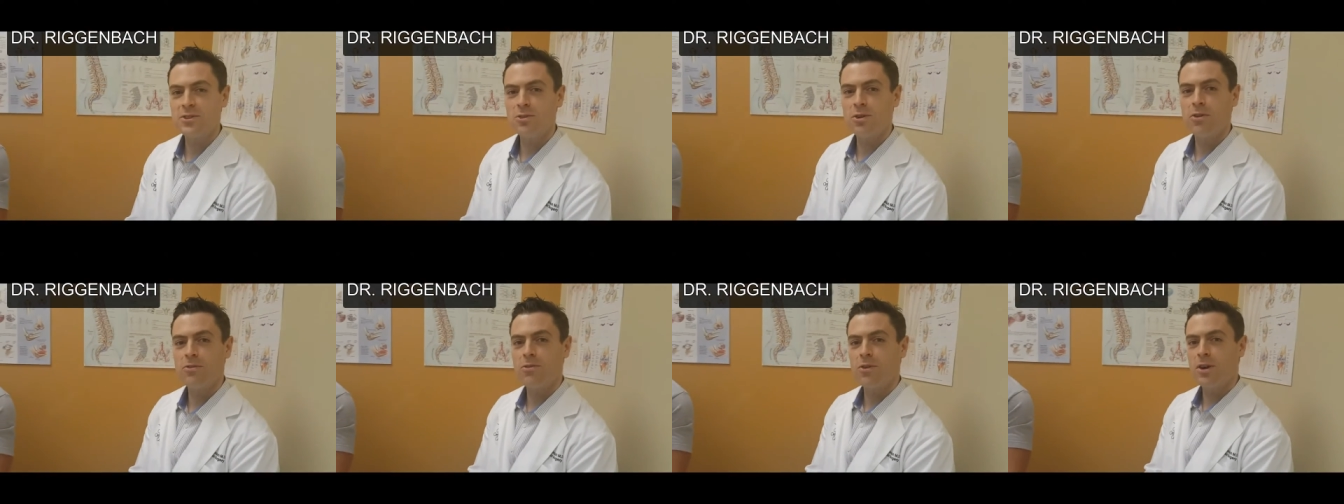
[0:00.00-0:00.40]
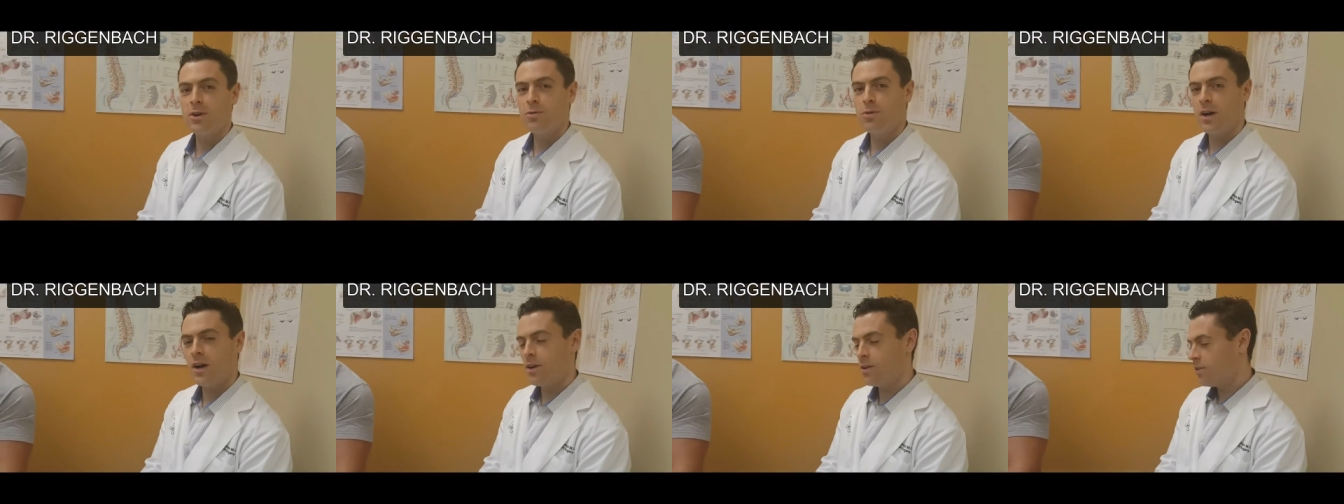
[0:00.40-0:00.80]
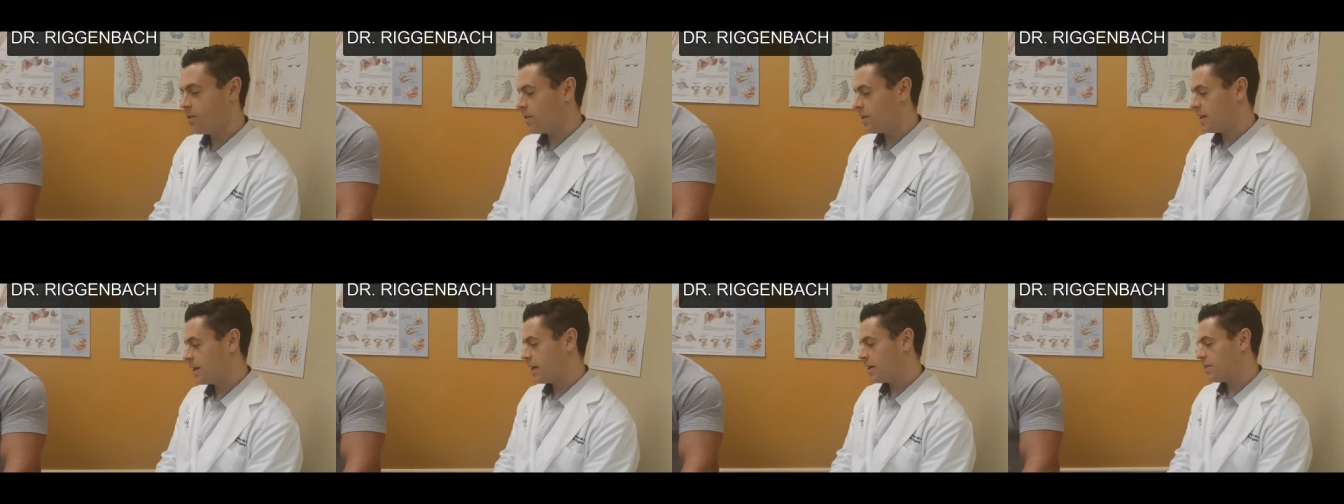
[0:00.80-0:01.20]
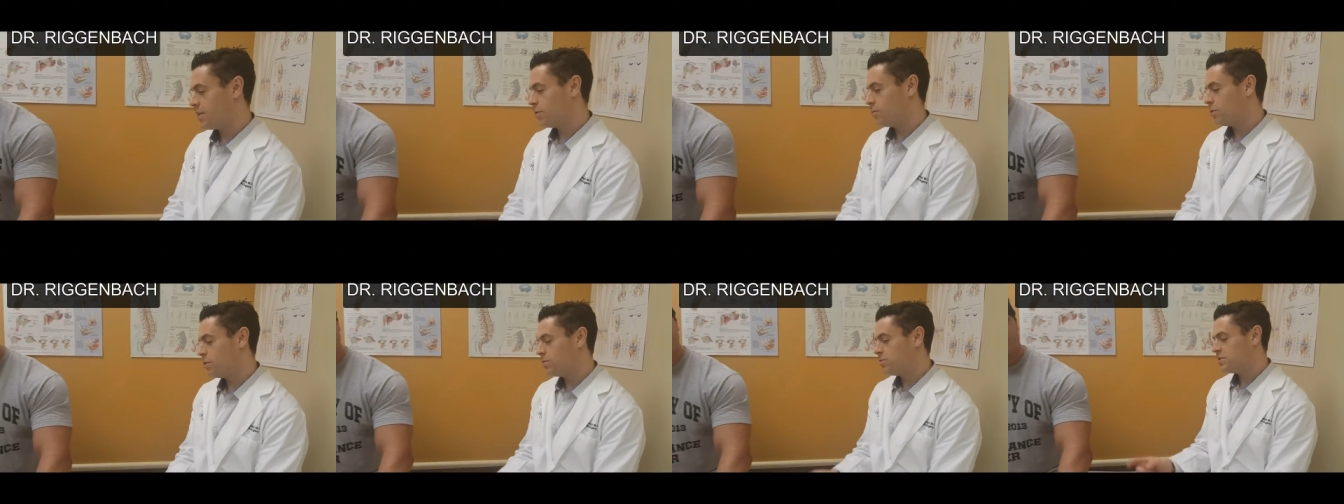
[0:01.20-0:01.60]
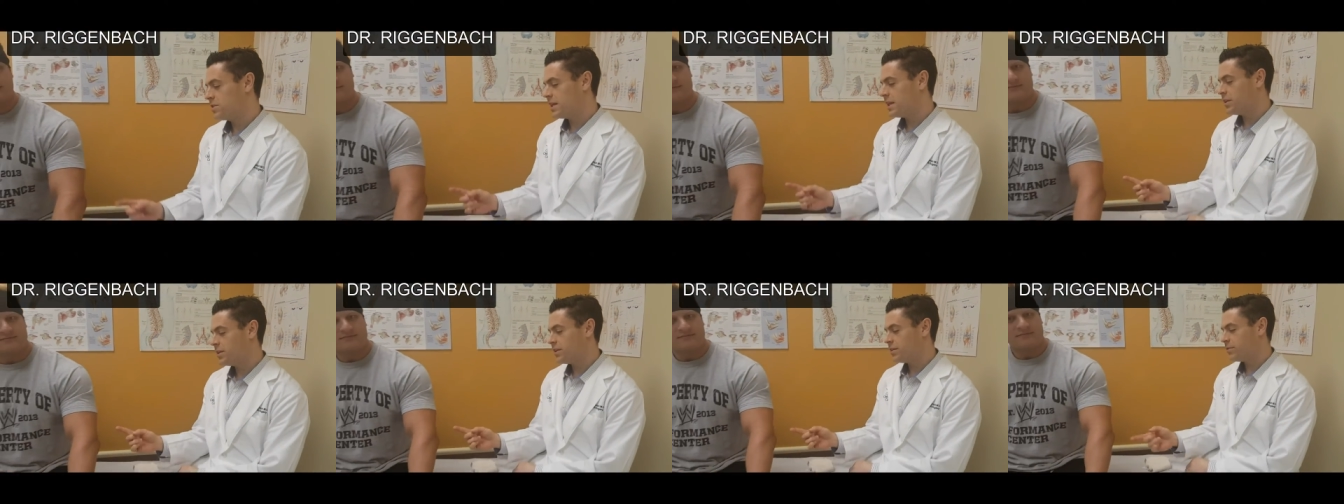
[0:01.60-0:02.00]
are going very well. Uh, the wound's
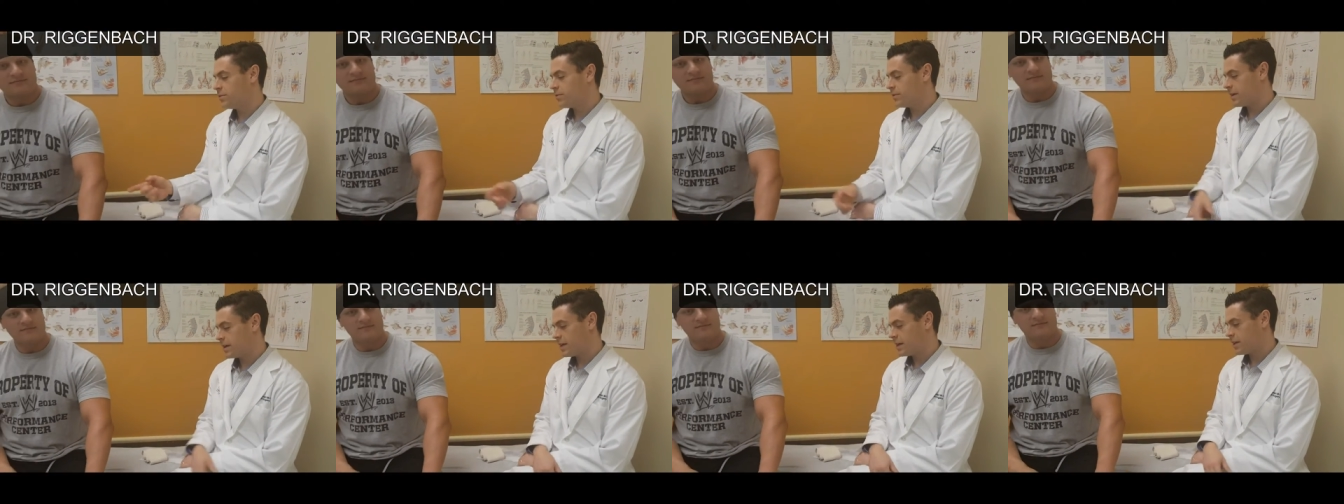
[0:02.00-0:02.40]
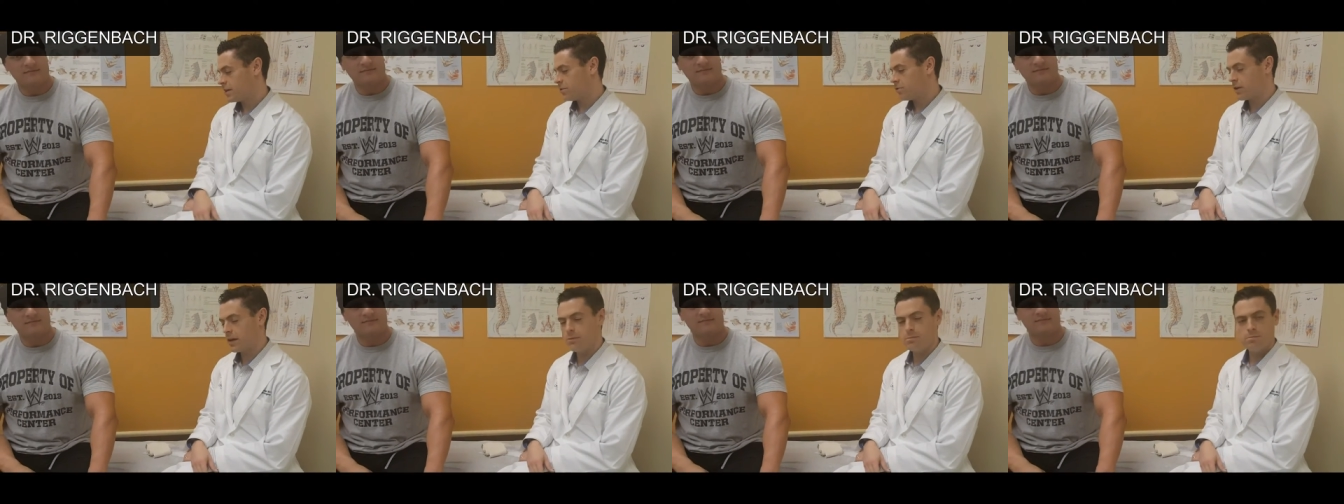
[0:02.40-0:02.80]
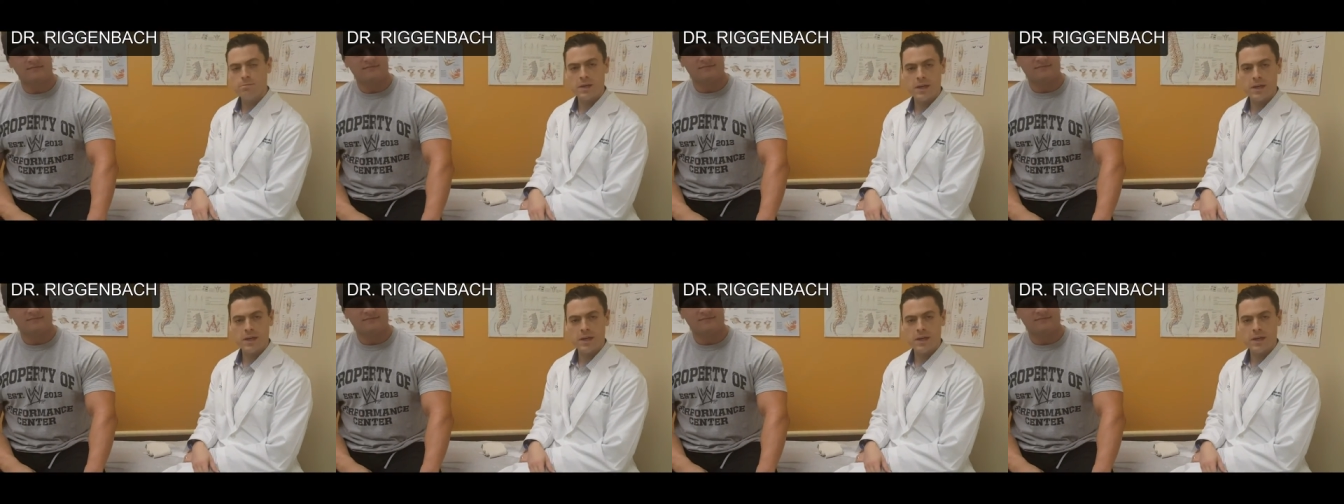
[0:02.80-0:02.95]
healing uh, at a great